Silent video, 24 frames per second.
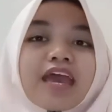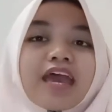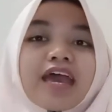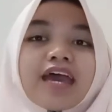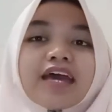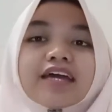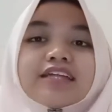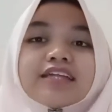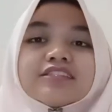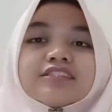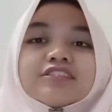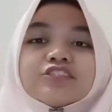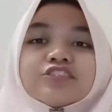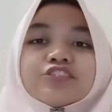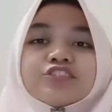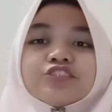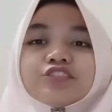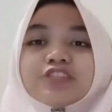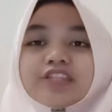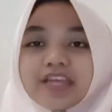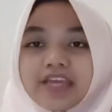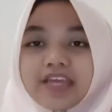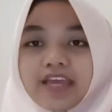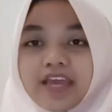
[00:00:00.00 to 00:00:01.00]
And
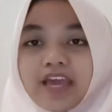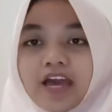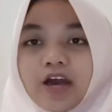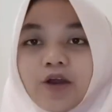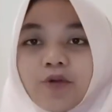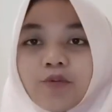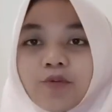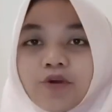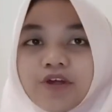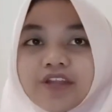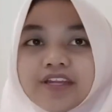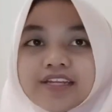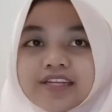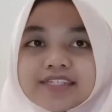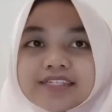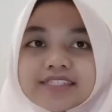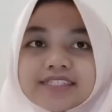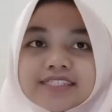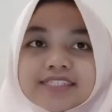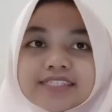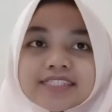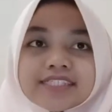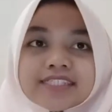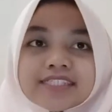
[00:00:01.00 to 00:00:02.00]
today I
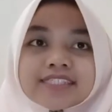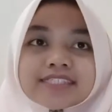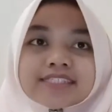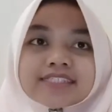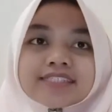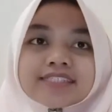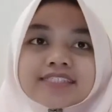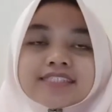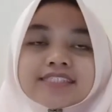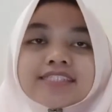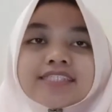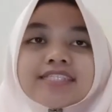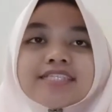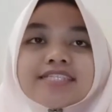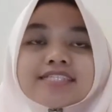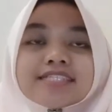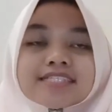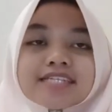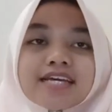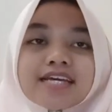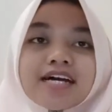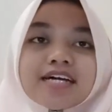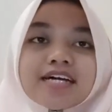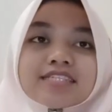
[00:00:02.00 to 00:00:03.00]
wanna
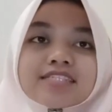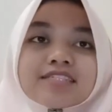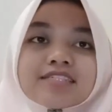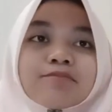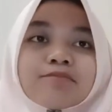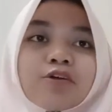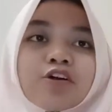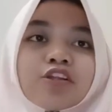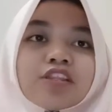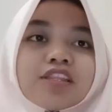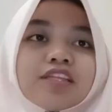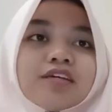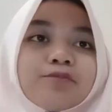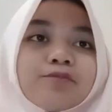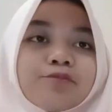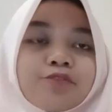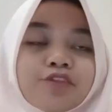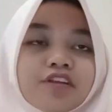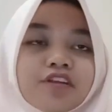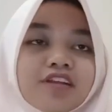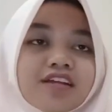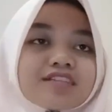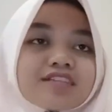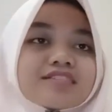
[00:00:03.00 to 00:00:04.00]
discuss about the
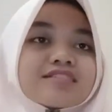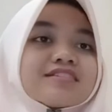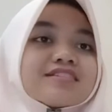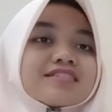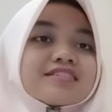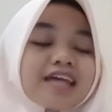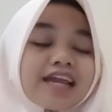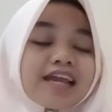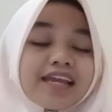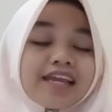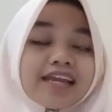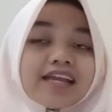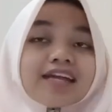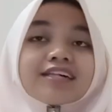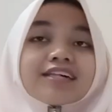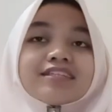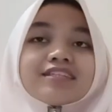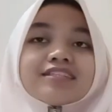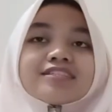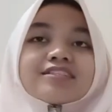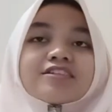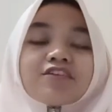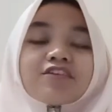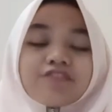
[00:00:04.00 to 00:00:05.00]
production
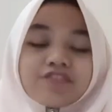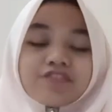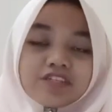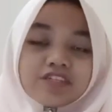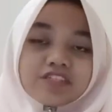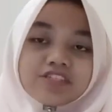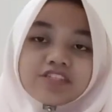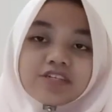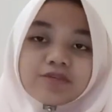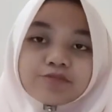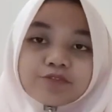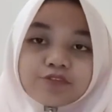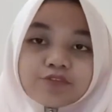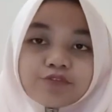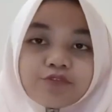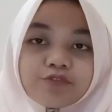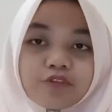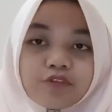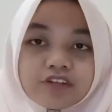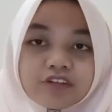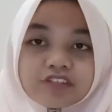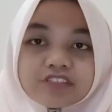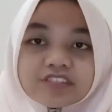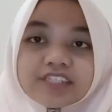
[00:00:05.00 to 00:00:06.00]
cycles of the chapter
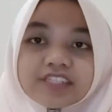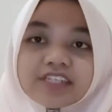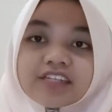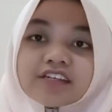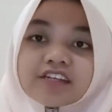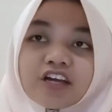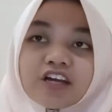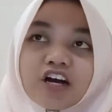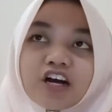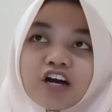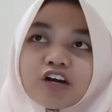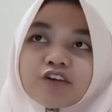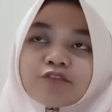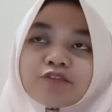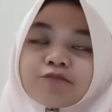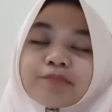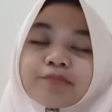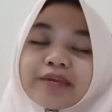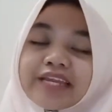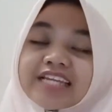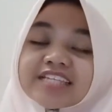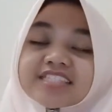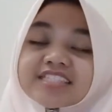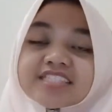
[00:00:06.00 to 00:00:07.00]
14 of
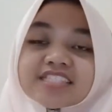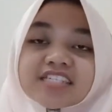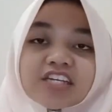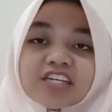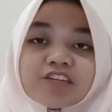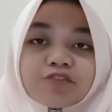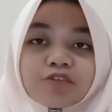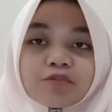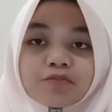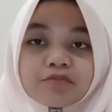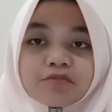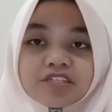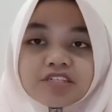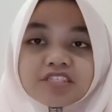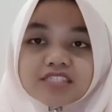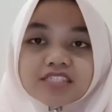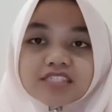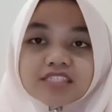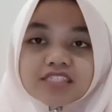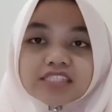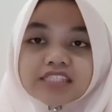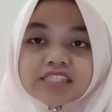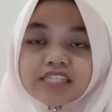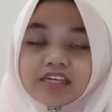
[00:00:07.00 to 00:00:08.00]
Managing
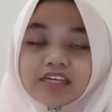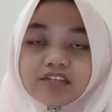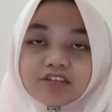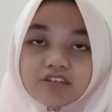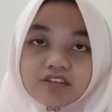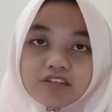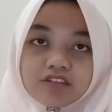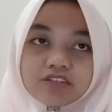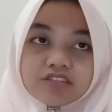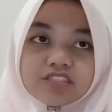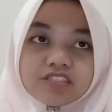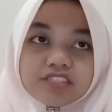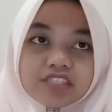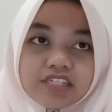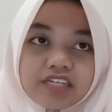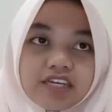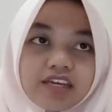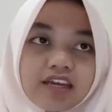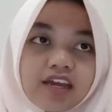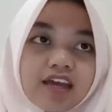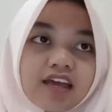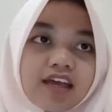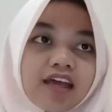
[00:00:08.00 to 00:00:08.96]
Information Technology.